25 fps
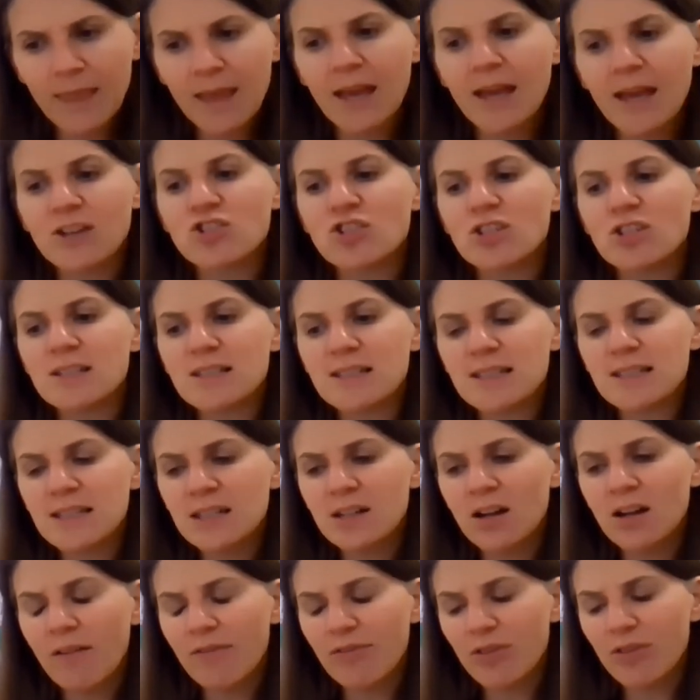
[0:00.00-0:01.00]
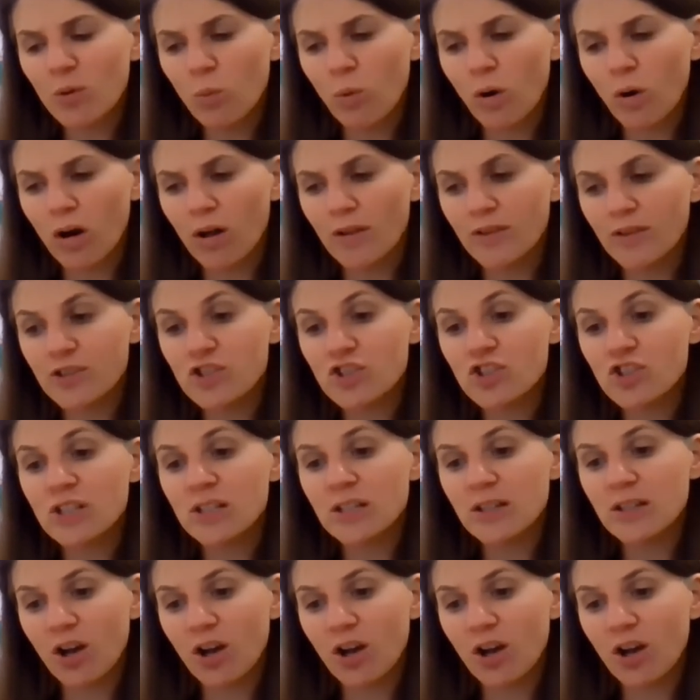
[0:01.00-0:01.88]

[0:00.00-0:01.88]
As she slid off the wall, the sheet